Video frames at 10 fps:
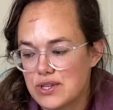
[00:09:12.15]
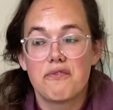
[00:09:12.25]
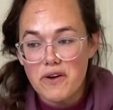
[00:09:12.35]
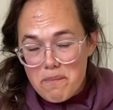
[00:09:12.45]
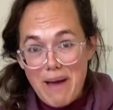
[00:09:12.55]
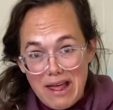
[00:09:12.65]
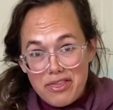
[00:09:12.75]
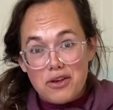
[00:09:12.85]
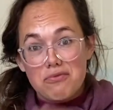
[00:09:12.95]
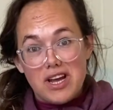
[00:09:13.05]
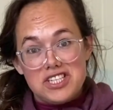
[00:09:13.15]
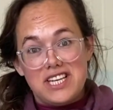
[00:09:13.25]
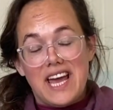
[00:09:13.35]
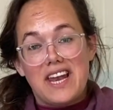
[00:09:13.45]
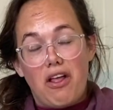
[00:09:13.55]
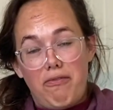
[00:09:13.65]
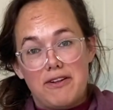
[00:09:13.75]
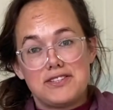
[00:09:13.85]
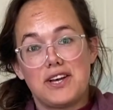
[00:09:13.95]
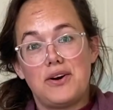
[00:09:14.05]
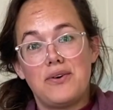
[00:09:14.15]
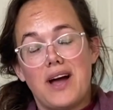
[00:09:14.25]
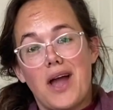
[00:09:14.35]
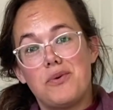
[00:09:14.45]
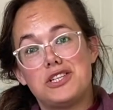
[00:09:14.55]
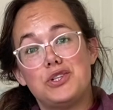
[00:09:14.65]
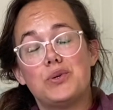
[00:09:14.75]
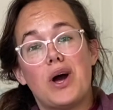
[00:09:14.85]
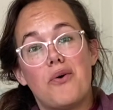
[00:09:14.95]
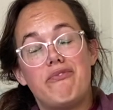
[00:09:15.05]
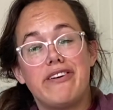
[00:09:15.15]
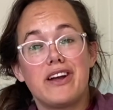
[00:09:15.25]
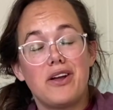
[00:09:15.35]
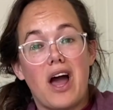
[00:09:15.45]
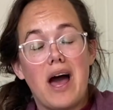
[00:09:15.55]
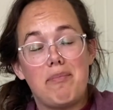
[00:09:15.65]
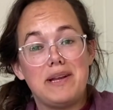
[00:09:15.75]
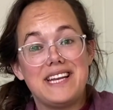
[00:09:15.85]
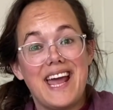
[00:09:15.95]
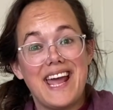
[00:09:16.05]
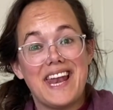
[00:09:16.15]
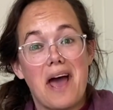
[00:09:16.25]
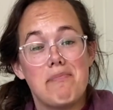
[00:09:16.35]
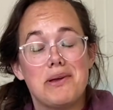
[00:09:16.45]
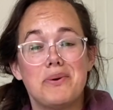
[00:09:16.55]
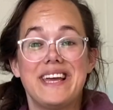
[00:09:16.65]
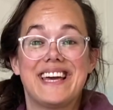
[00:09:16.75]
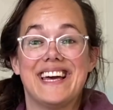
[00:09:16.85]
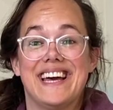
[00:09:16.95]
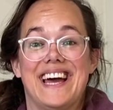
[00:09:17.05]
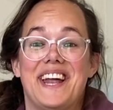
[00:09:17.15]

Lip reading: From Matthew, Reggie, and Alfonso, I wish you a very happy day and happy week,